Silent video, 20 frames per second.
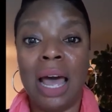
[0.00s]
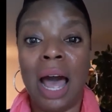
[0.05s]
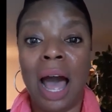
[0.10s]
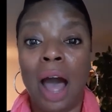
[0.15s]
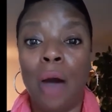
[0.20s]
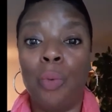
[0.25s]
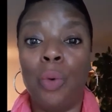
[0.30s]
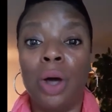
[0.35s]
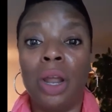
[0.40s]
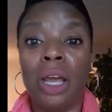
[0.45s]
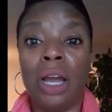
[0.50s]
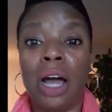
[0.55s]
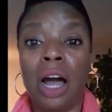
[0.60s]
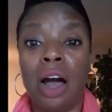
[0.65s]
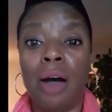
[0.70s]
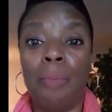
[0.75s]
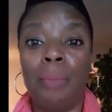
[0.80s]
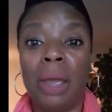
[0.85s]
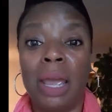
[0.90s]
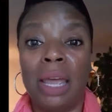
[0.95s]
I want to
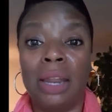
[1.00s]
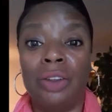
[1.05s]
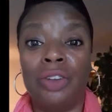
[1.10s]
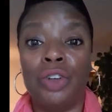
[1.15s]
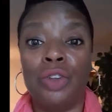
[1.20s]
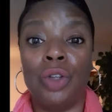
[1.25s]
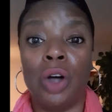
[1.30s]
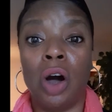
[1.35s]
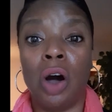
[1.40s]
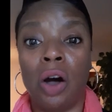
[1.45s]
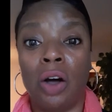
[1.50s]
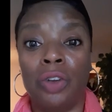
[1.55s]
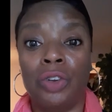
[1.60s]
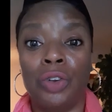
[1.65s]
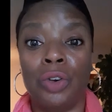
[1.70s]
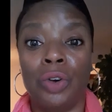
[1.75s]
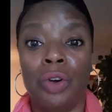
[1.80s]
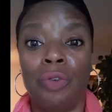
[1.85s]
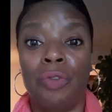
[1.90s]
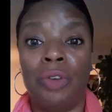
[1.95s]
come into the
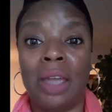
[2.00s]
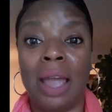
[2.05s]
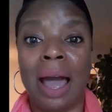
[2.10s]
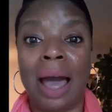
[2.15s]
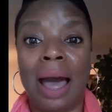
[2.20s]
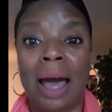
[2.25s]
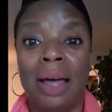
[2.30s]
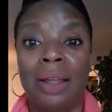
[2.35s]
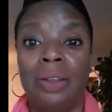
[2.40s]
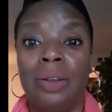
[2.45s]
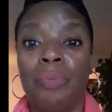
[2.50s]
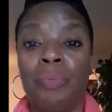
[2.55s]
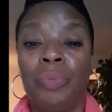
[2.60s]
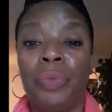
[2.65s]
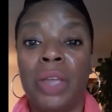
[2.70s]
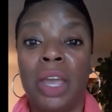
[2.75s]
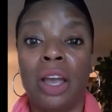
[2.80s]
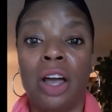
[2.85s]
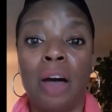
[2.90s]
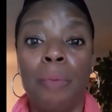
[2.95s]
altar of Yah
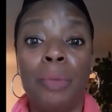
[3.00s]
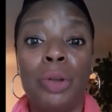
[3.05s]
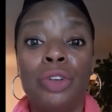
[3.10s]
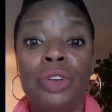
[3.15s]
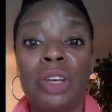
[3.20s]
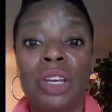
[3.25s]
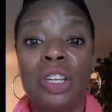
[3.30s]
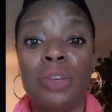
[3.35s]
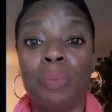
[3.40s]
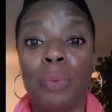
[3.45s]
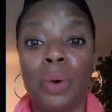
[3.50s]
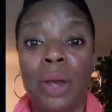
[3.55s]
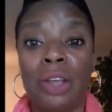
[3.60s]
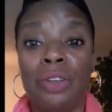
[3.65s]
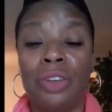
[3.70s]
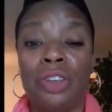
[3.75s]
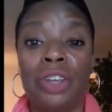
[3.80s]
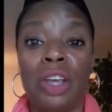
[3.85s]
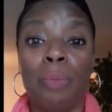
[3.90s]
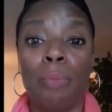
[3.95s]
and come into his
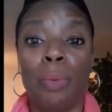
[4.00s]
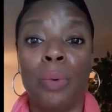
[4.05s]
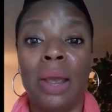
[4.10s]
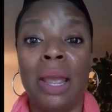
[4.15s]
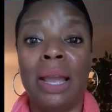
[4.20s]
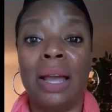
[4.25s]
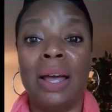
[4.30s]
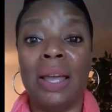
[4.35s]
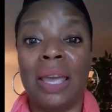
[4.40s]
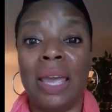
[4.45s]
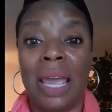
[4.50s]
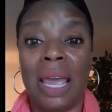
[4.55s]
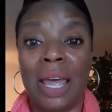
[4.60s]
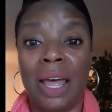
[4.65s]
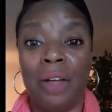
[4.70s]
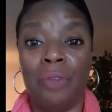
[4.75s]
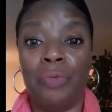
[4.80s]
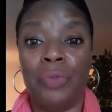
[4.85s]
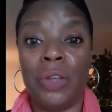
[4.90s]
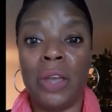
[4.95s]
presence and bring a
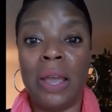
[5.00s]
gift.